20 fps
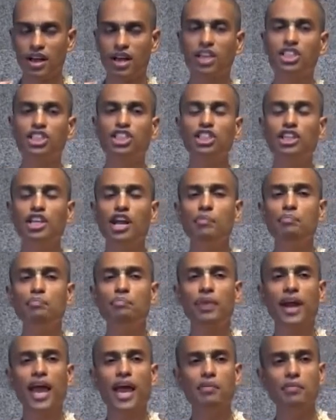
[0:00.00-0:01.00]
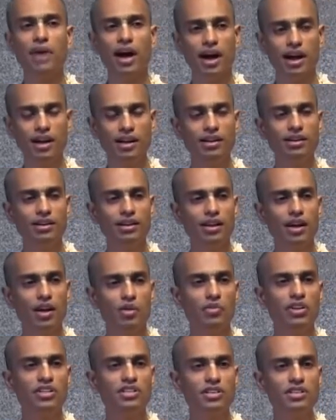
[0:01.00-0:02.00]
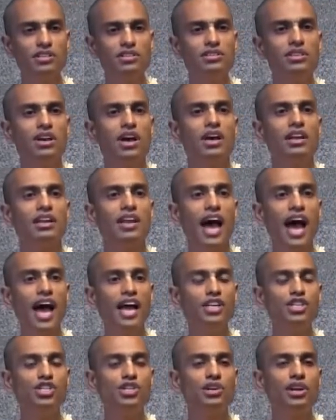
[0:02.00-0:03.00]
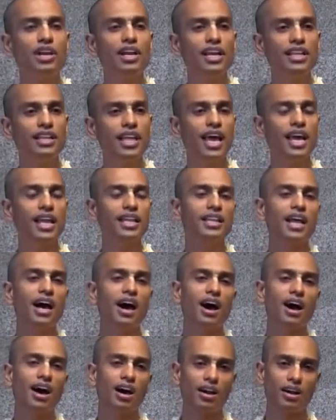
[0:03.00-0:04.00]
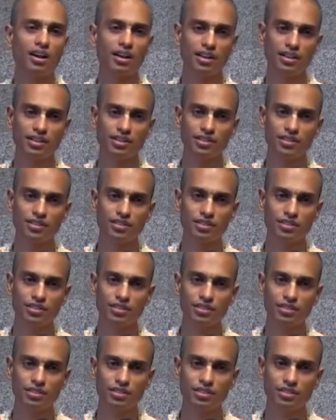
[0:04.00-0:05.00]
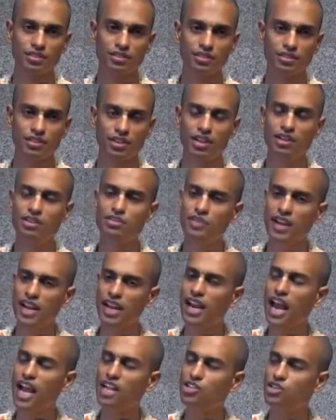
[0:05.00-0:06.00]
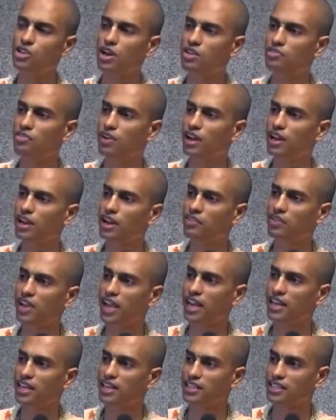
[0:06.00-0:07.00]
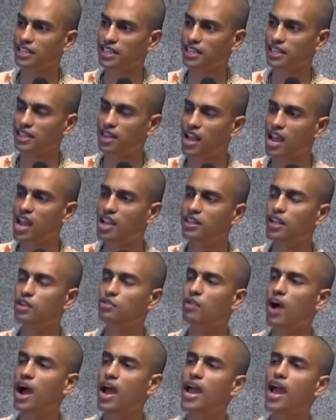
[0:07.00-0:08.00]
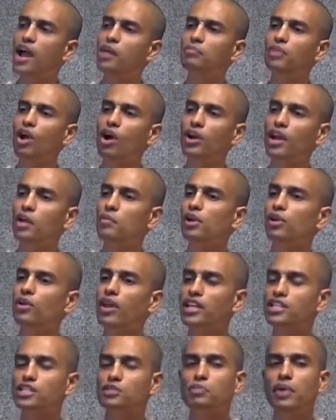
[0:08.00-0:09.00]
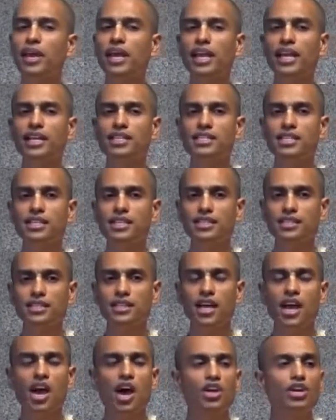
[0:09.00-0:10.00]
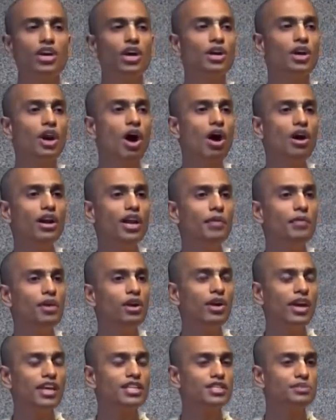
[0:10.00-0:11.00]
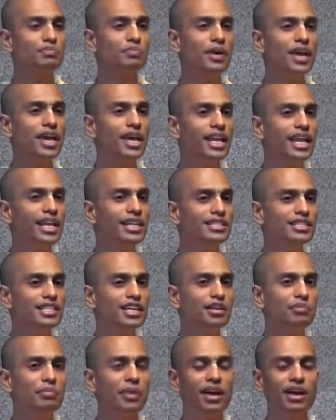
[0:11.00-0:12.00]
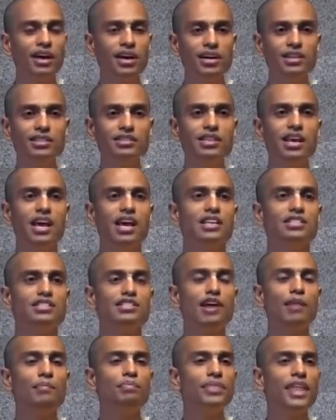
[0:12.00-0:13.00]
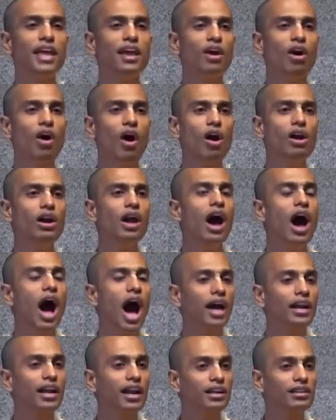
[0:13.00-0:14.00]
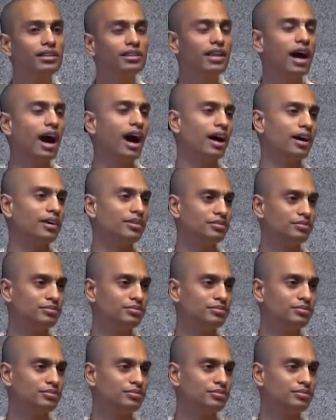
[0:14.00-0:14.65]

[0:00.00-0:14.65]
Krishna Prema, which is naturally there in the heart. It is very natural for a living entity. Then why I am not able to experience it? You are not able to experience it because something called anartha.